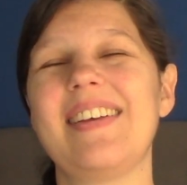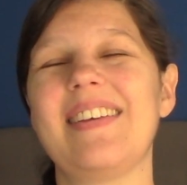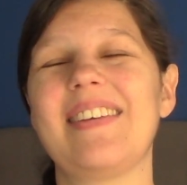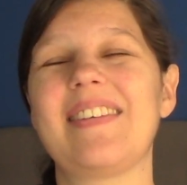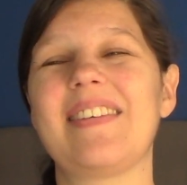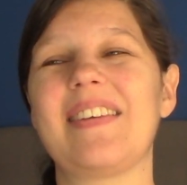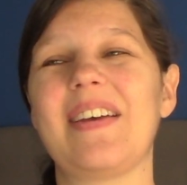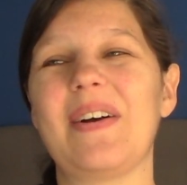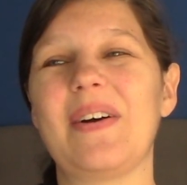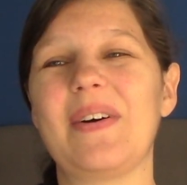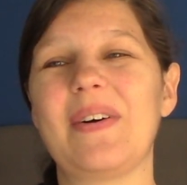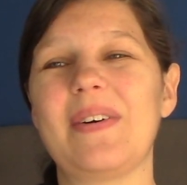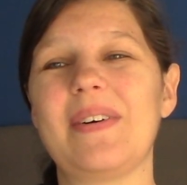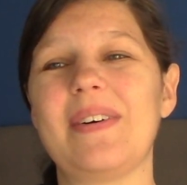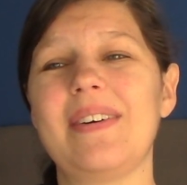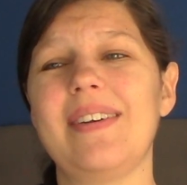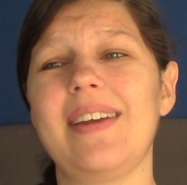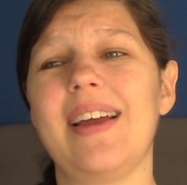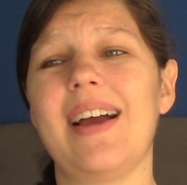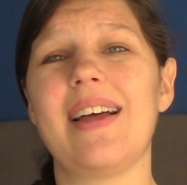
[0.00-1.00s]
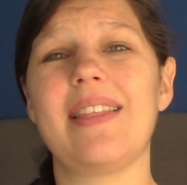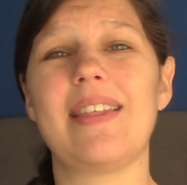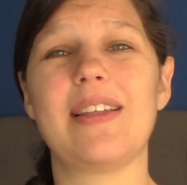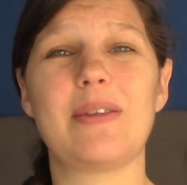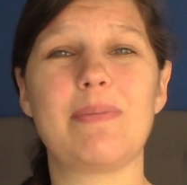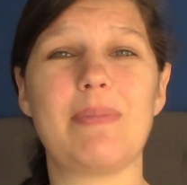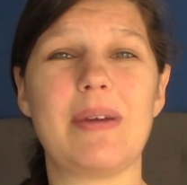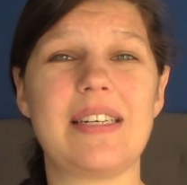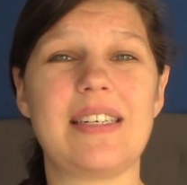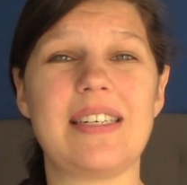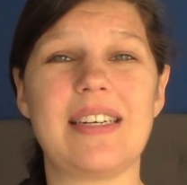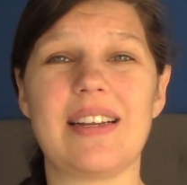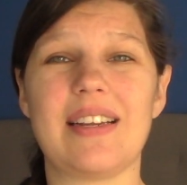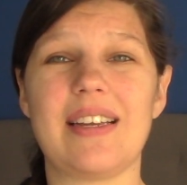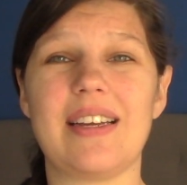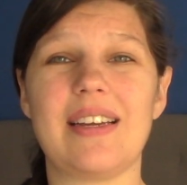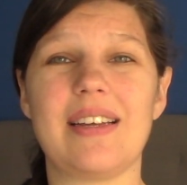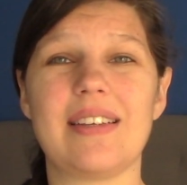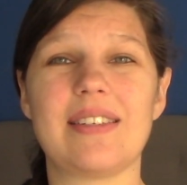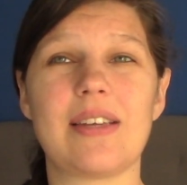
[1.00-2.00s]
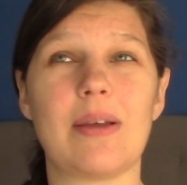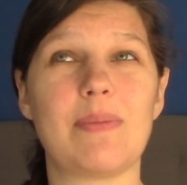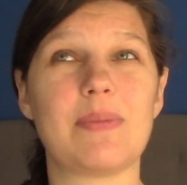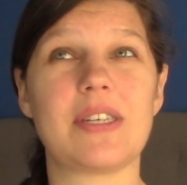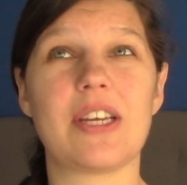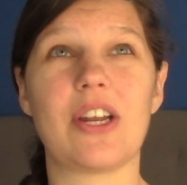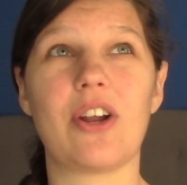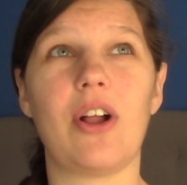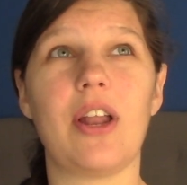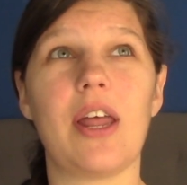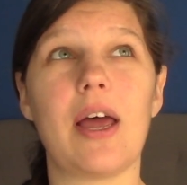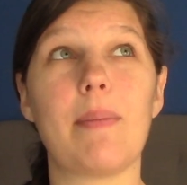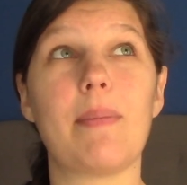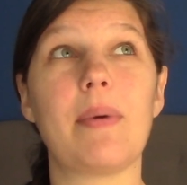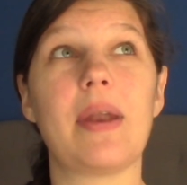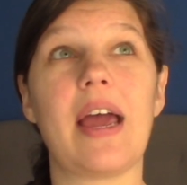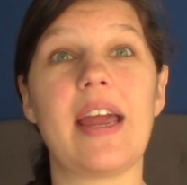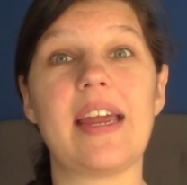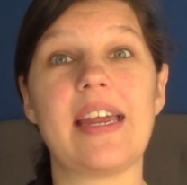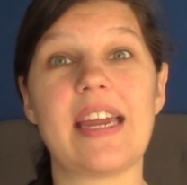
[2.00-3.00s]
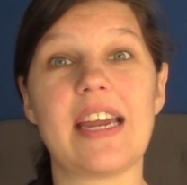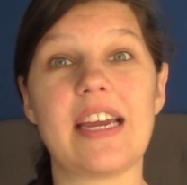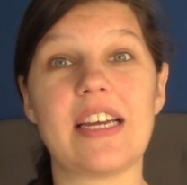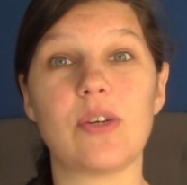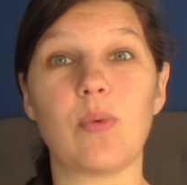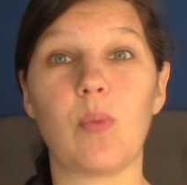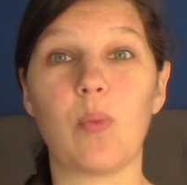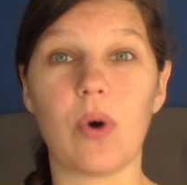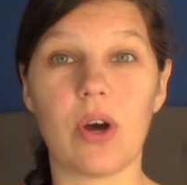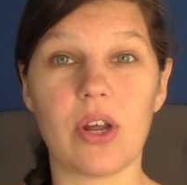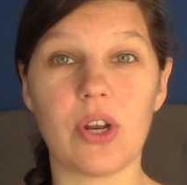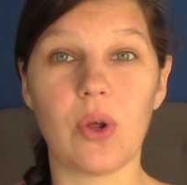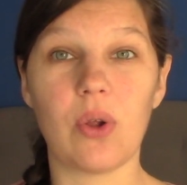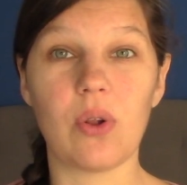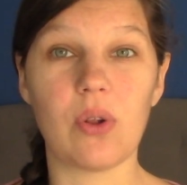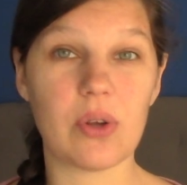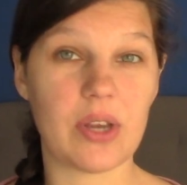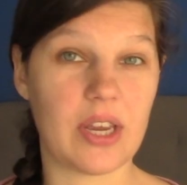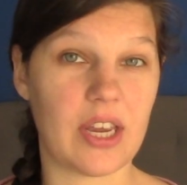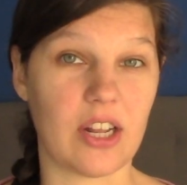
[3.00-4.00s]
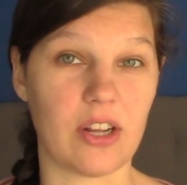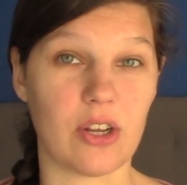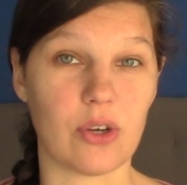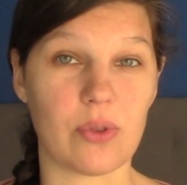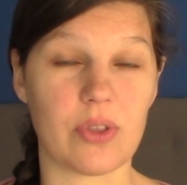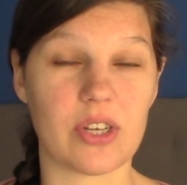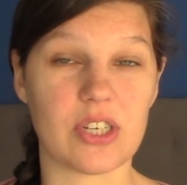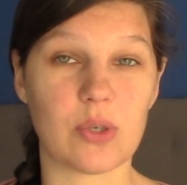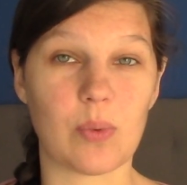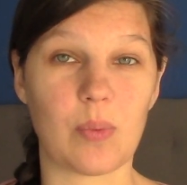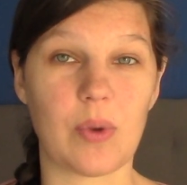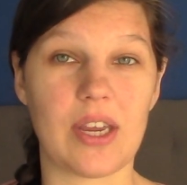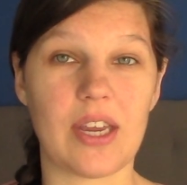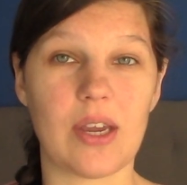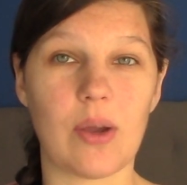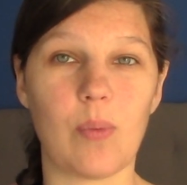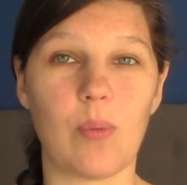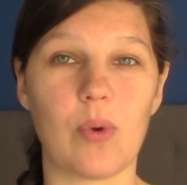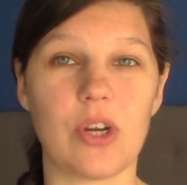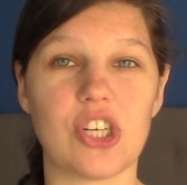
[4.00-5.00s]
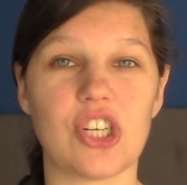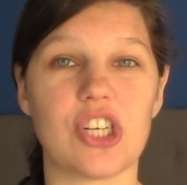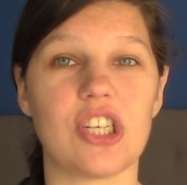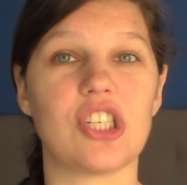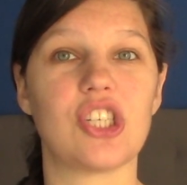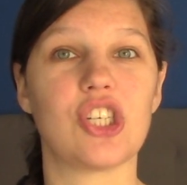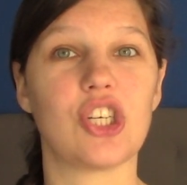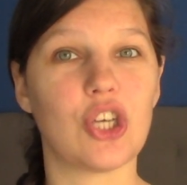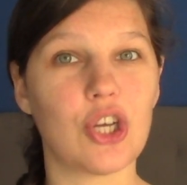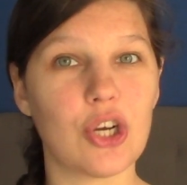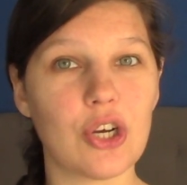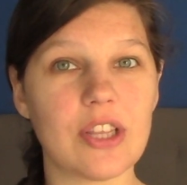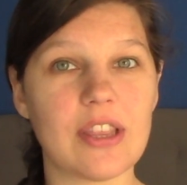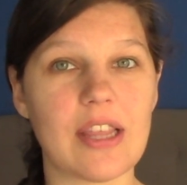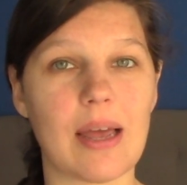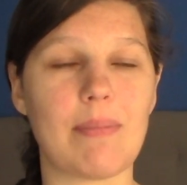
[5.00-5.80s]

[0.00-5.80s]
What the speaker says: So yeah, that's basically sums it all up. And I gained 1 whole kilo this week, which is good.